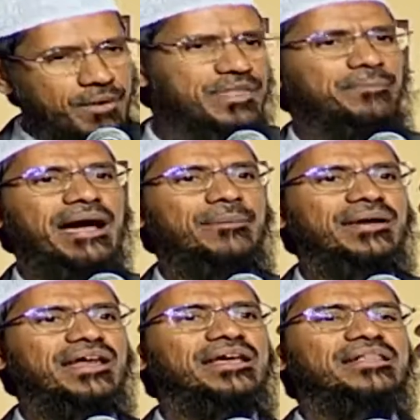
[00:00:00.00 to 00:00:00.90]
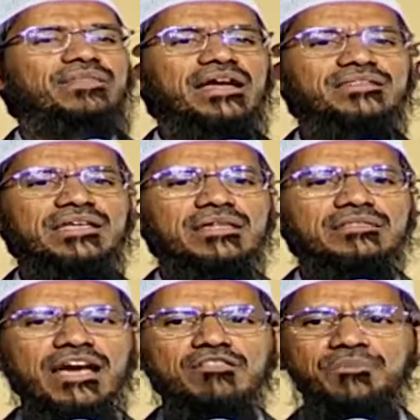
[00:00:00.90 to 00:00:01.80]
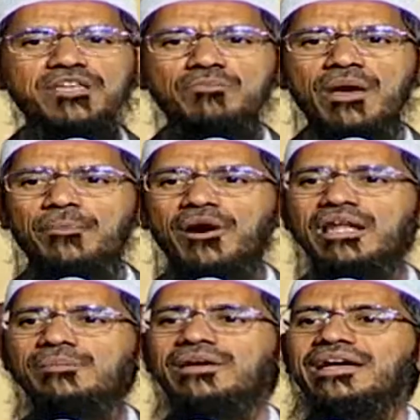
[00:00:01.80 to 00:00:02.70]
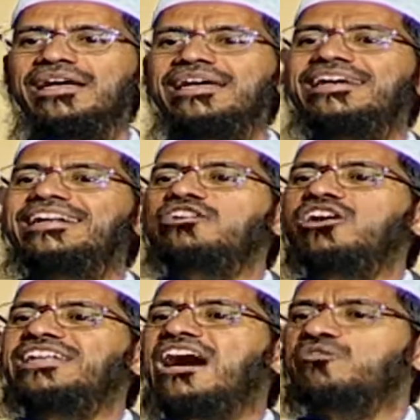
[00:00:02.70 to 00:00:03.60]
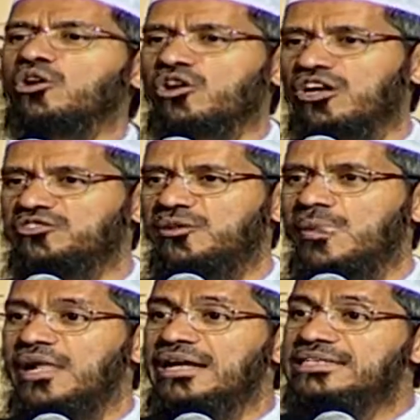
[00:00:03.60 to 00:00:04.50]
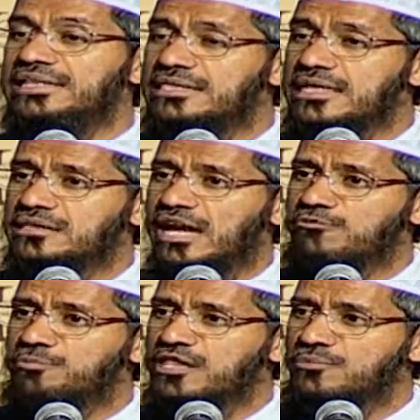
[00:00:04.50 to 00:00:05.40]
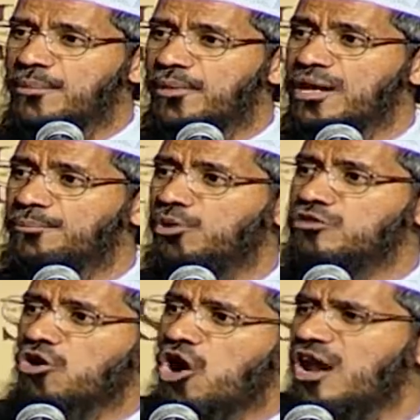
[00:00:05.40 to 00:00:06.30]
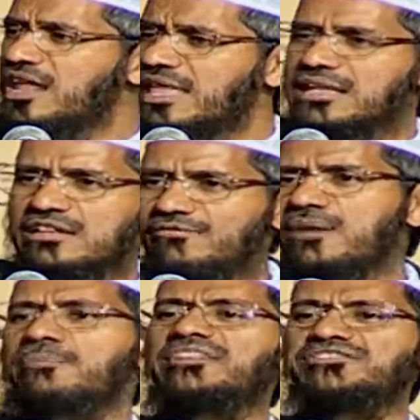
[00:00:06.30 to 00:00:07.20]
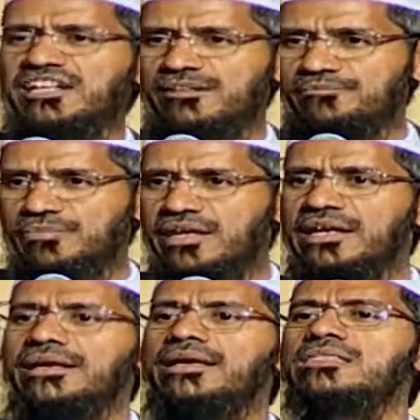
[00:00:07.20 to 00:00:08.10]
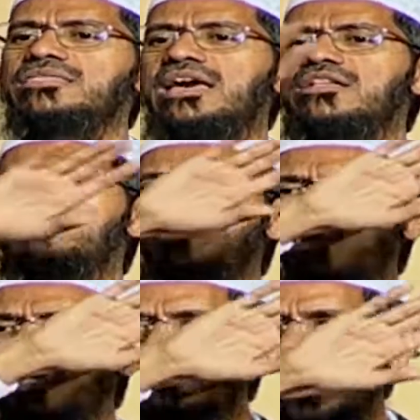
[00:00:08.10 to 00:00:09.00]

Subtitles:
from the Bible that Jesus Christ, peace be upon him, he did not die on the cross. Jesus Christ, peace be upon him, puts all his eggs in one basket. He says, no